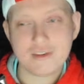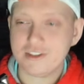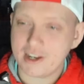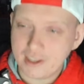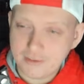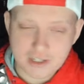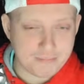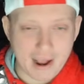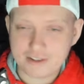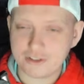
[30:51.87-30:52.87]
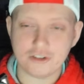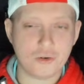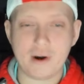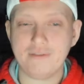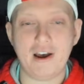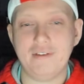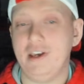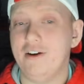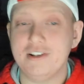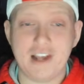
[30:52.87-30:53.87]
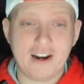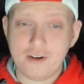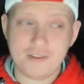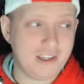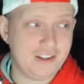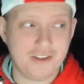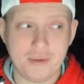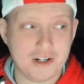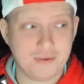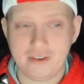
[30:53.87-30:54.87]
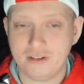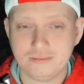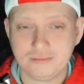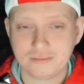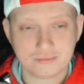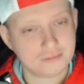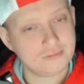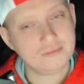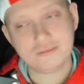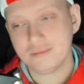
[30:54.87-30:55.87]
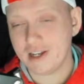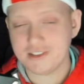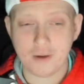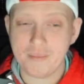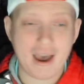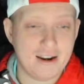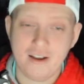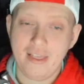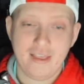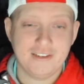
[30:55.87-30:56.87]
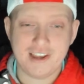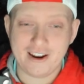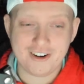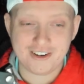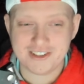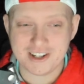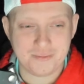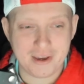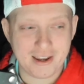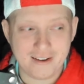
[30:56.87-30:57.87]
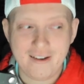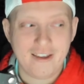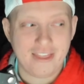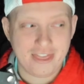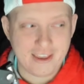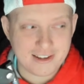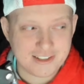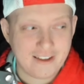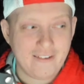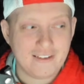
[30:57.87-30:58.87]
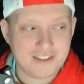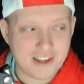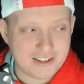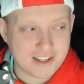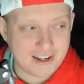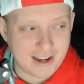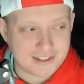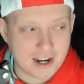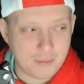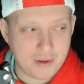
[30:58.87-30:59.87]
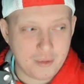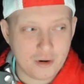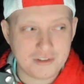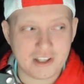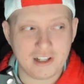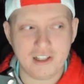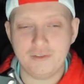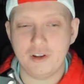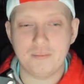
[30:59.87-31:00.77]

like give this bastard 25 carries, I don't even think he'd do much with it. That's how bad Sanders has been this season. Next up, we move to the Cleveland